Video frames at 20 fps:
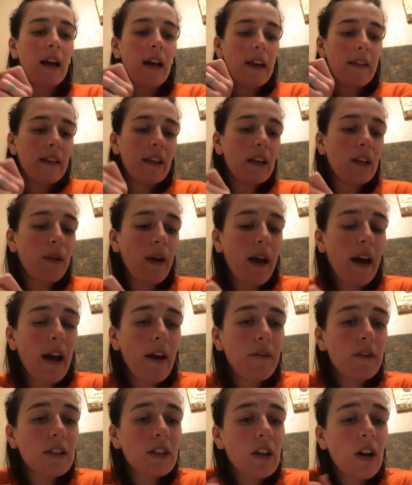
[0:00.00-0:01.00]
Then you have
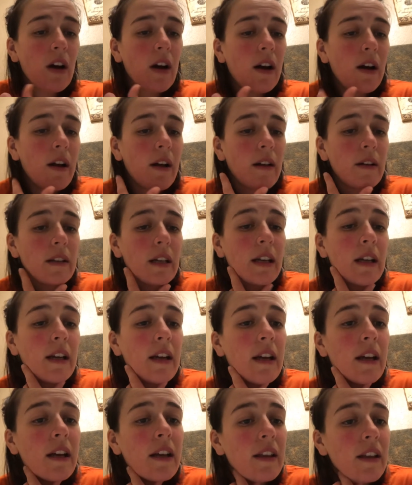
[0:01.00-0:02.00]

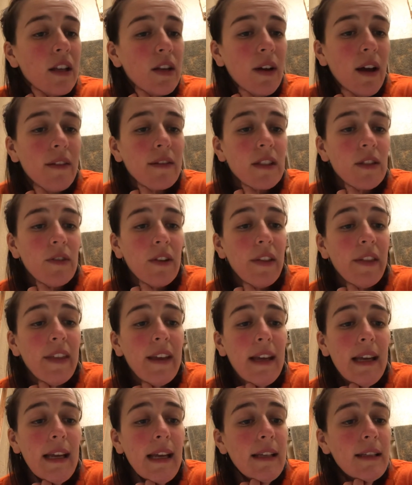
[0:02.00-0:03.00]
then you have different
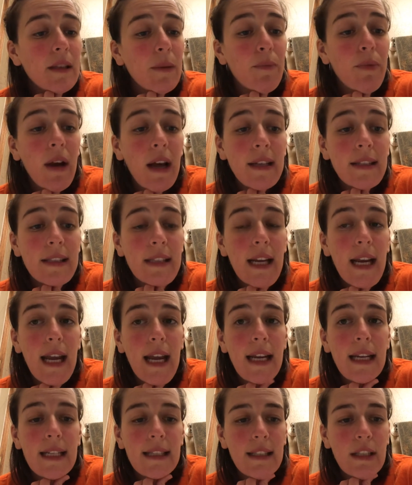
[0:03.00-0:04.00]
things. The
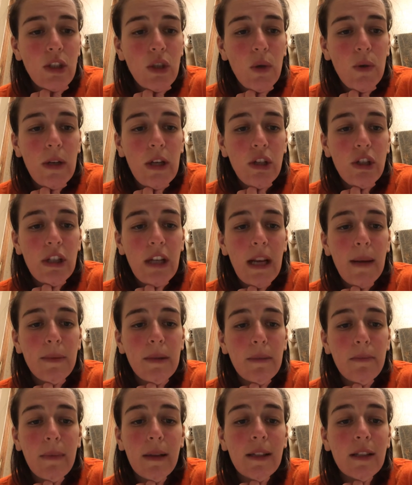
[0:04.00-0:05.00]
prostate is a
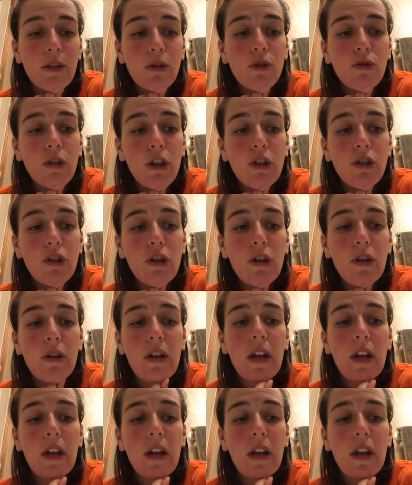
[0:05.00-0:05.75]
donut-shaped muscular structure